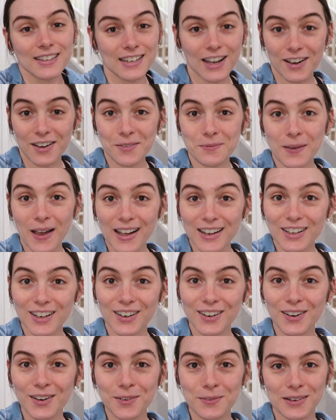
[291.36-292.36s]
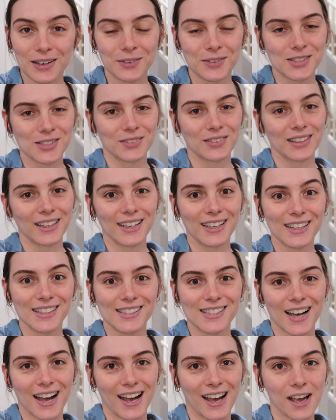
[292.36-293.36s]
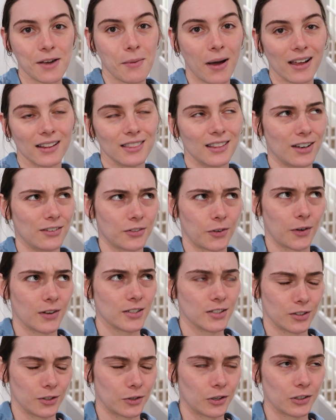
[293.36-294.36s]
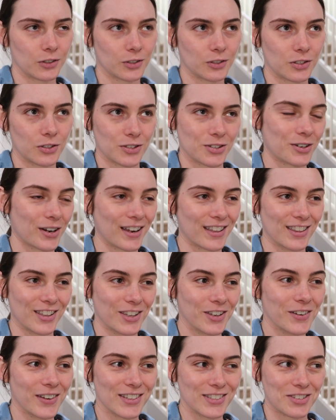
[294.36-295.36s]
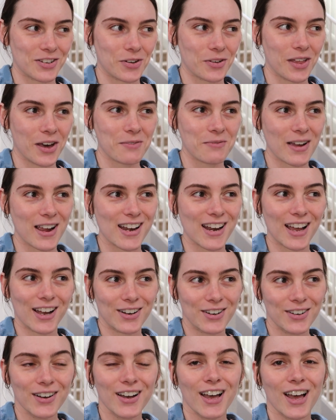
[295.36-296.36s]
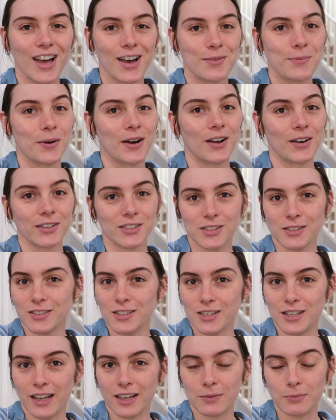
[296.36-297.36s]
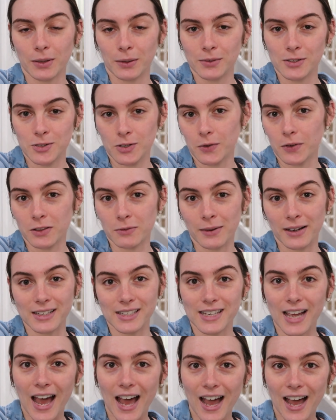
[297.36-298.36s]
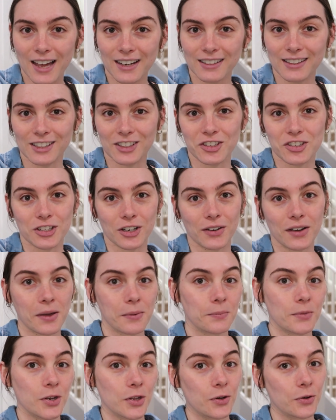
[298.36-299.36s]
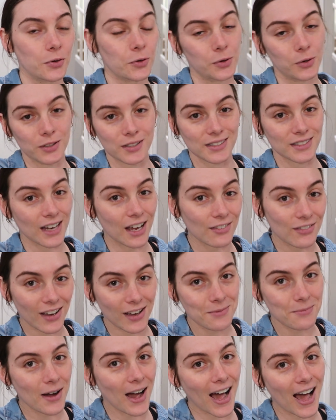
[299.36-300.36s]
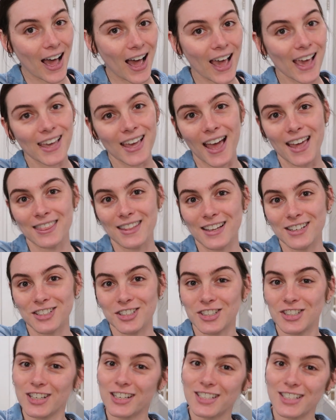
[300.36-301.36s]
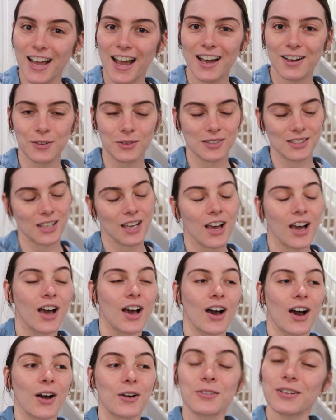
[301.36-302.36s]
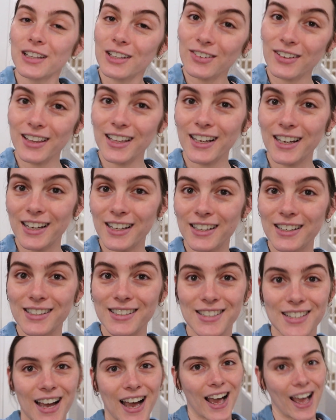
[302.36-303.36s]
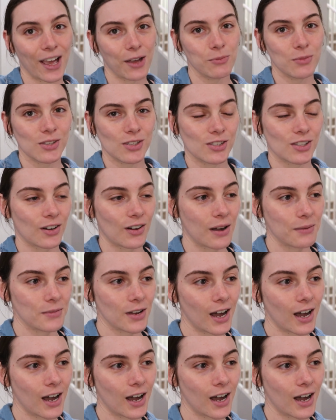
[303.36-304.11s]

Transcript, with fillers: and now I'm back home and it was a really good time I love going to the grocery store I think you guys know that by now but also to like be able to do it with my dad and like show him new cool stuff I buy and then just chit chat it was a really really good time. So I'm